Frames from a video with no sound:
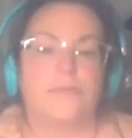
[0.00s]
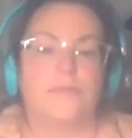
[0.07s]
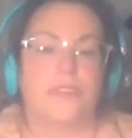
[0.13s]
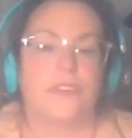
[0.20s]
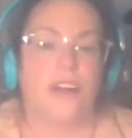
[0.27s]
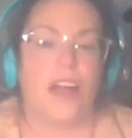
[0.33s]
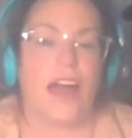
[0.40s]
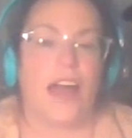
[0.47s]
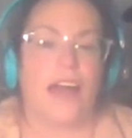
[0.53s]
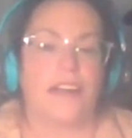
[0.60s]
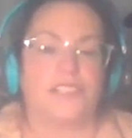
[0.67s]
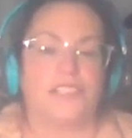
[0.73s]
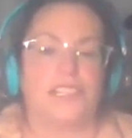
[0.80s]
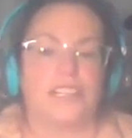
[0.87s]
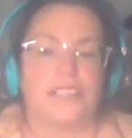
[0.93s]
with your
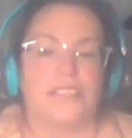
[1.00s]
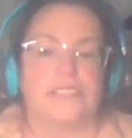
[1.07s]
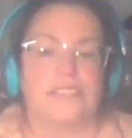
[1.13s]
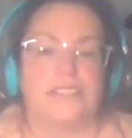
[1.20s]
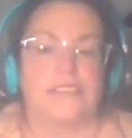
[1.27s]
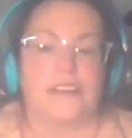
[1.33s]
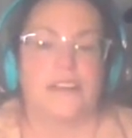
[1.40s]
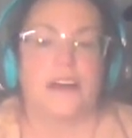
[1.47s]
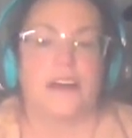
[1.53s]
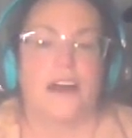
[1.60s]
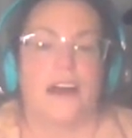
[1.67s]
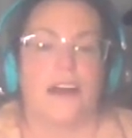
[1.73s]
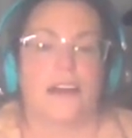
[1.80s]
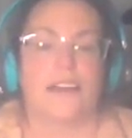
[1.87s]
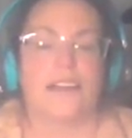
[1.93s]
actions,
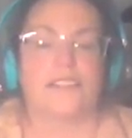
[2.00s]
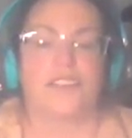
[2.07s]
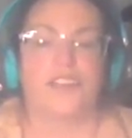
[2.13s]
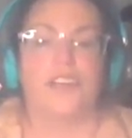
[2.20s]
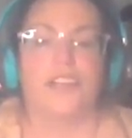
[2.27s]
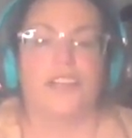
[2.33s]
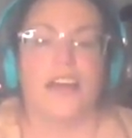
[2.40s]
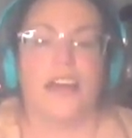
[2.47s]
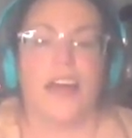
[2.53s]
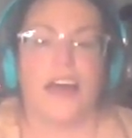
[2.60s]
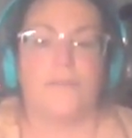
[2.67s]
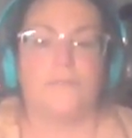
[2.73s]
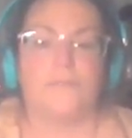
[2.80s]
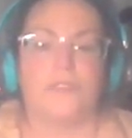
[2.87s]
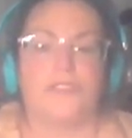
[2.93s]
because good
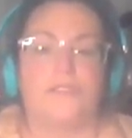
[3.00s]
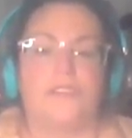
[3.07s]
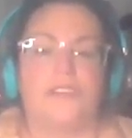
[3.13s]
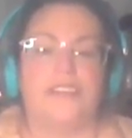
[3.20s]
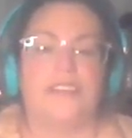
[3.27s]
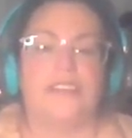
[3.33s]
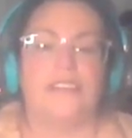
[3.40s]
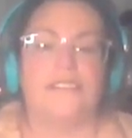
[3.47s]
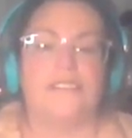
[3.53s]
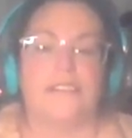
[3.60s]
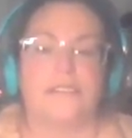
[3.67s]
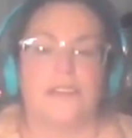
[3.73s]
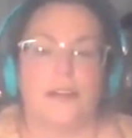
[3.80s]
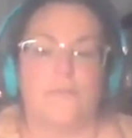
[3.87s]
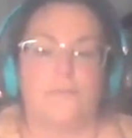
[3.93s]
opportunities
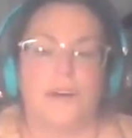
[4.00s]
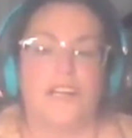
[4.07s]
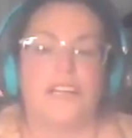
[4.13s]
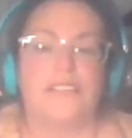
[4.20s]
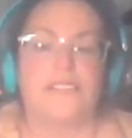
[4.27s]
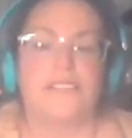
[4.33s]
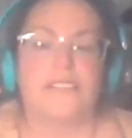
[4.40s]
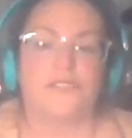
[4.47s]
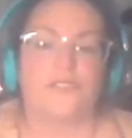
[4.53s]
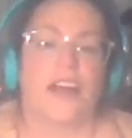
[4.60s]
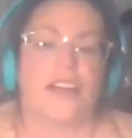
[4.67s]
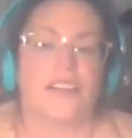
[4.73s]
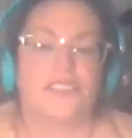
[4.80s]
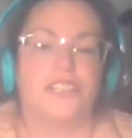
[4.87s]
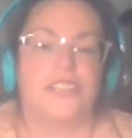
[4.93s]
and abundance
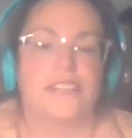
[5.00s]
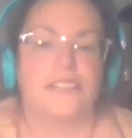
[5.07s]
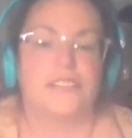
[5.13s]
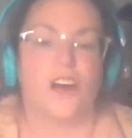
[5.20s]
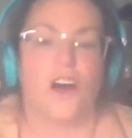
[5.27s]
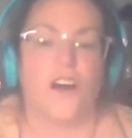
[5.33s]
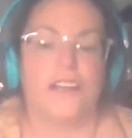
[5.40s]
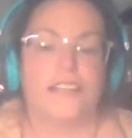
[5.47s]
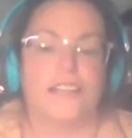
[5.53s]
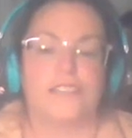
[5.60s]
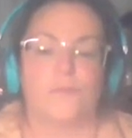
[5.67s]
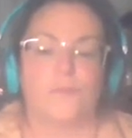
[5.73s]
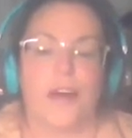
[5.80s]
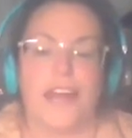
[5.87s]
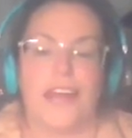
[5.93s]
attraction is on its
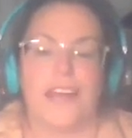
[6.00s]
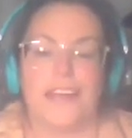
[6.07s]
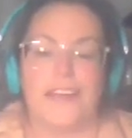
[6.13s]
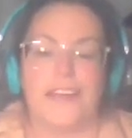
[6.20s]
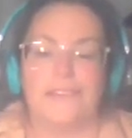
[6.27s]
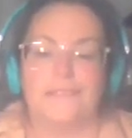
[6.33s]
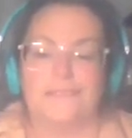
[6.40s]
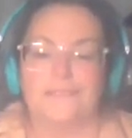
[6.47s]
way.